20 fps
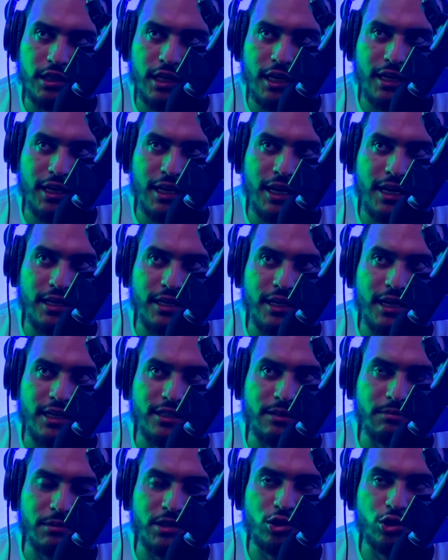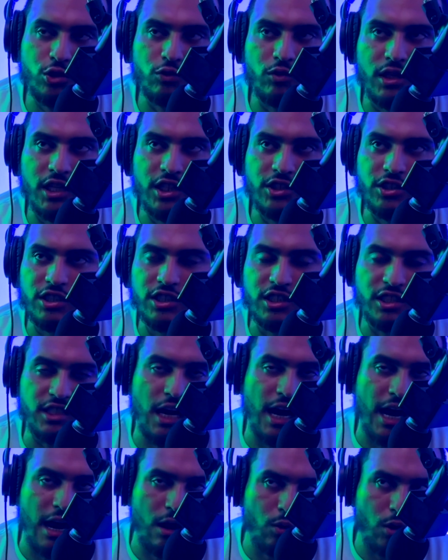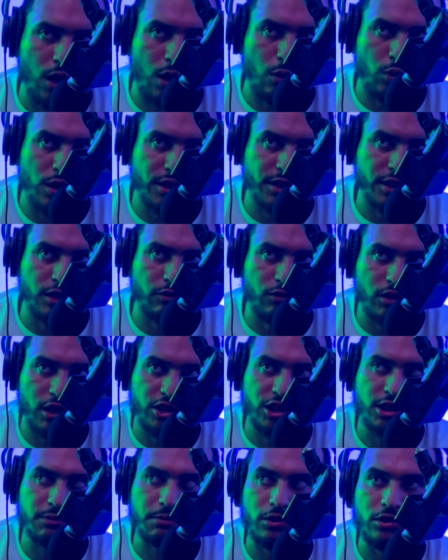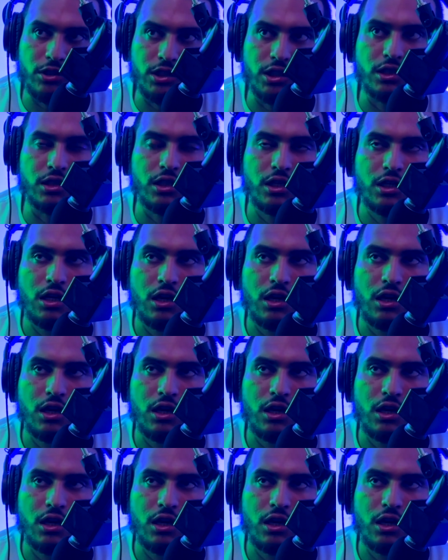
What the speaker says: Not to be too religious, because I wasn't a religious person.